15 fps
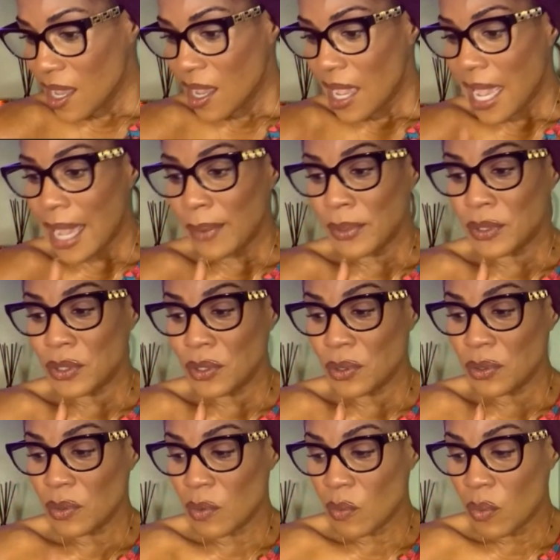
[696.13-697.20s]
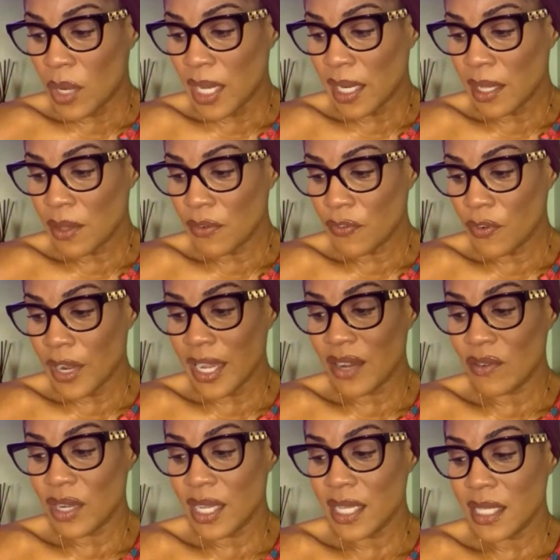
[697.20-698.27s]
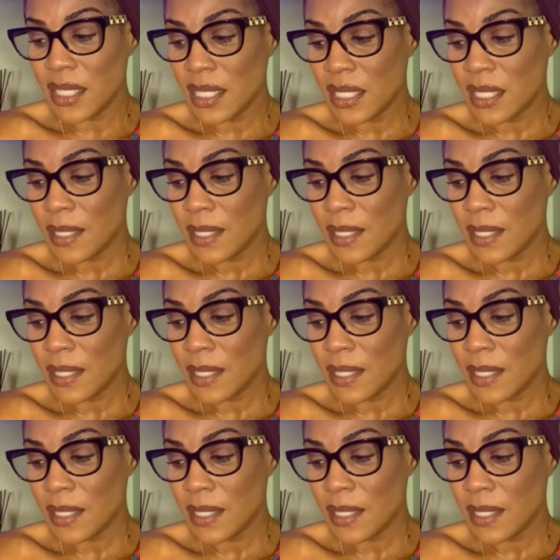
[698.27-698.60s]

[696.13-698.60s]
I will do one other fragrance